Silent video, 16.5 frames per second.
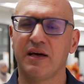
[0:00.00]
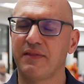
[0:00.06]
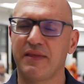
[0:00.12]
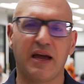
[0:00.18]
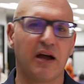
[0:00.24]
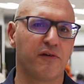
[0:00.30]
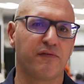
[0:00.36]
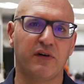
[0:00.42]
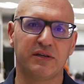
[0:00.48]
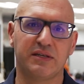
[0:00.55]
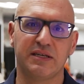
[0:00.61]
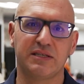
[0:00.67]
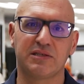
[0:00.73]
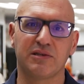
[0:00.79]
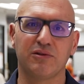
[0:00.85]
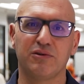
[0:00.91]
The
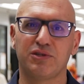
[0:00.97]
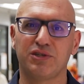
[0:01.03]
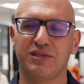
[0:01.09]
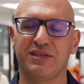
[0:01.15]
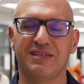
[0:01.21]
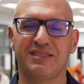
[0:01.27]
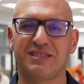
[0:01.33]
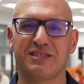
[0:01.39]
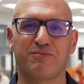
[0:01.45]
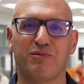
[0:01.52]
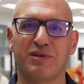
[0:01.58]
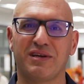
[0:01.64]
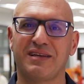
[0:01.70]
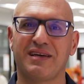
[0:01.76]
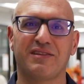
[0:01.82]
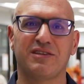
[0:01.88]
RFID solution is just
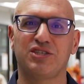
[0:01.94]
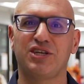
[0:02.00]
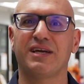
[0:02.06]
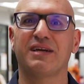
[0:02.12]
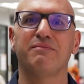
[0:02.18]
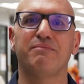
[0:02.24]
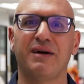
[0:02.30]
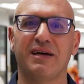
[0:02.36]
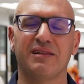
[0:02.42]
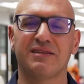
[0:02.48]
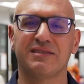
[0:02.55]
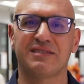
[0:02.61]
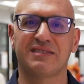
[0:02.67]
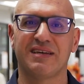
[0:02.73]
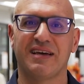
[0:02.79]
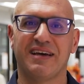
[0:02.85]
putting another check and
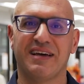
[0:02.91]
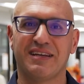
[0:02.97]
balance